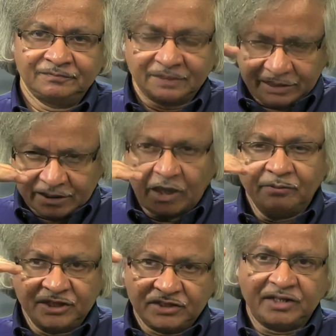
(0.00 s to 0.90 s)
That is, how
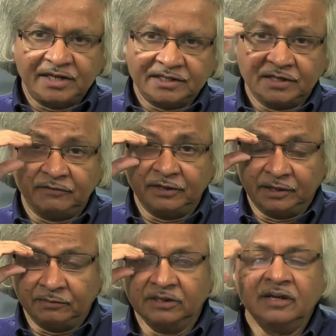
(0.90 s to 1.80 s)
many states are
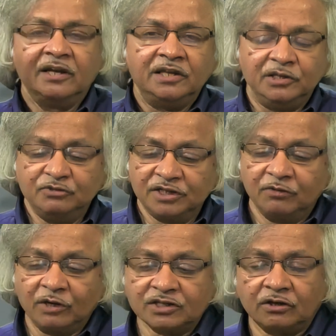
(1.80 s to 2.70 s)
available,
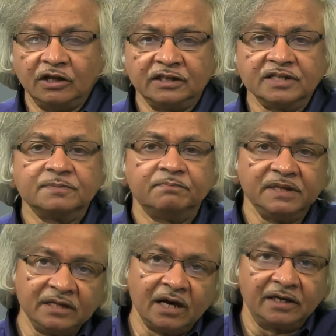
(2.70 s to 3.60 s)
using what's called this
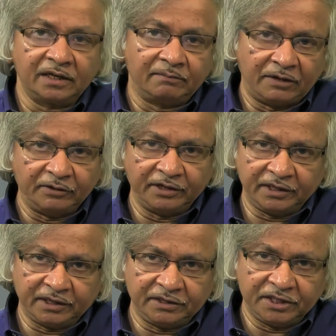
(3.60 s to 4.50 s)
periodic
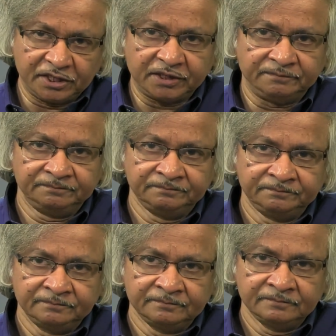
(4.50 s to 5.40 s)
boundary condition.
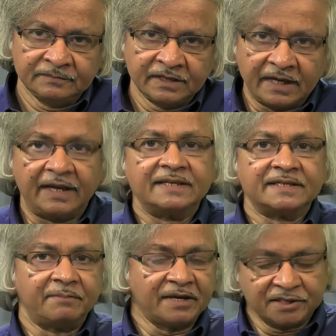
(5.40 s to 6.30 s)
And as
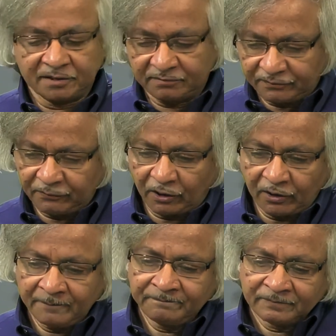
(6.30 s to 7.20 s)
I mentioned
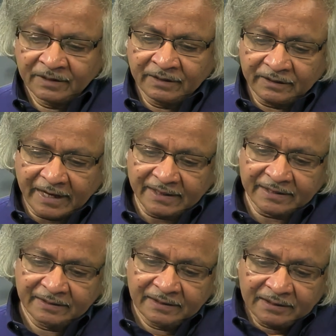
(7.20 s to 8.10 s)
before,
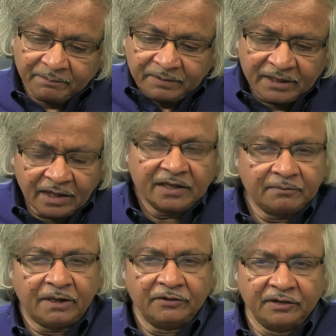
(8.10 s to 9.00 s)
that the
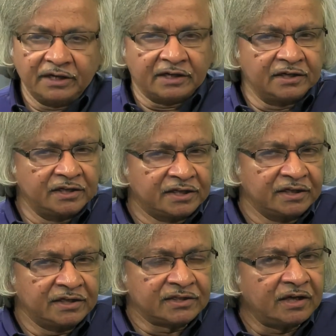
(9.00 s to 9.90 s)
periodic boundary
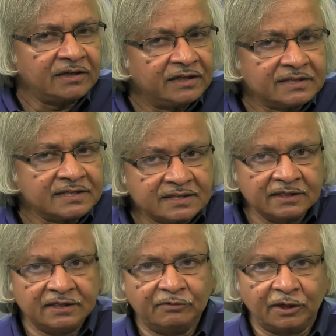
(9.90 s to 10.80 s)
condition is not
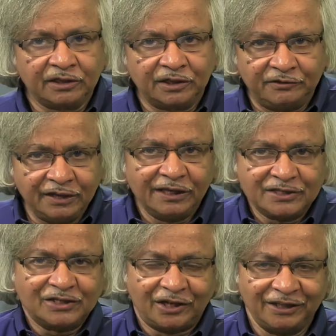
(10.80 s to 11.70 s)
necessarily what the real
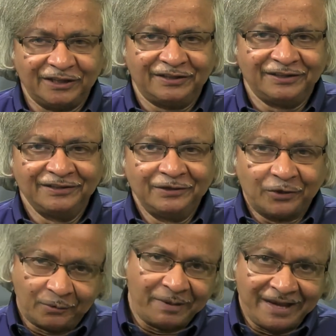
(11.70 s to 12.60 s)
solid
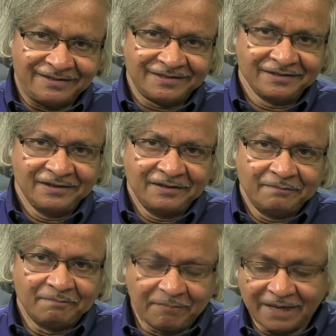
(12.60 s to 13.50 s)
obeys.
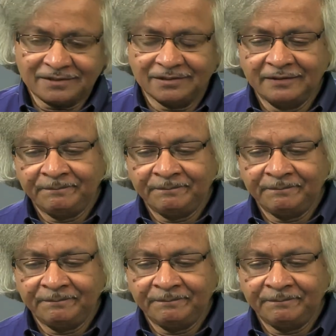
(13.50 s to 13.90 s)
But